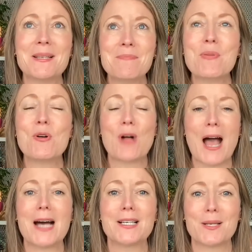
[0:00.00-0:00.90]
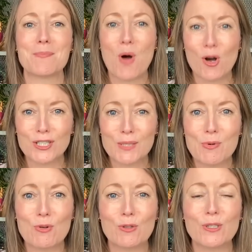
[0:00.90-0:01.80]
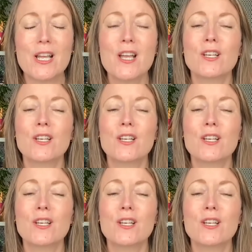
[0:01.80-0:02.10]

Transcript: simple as possible.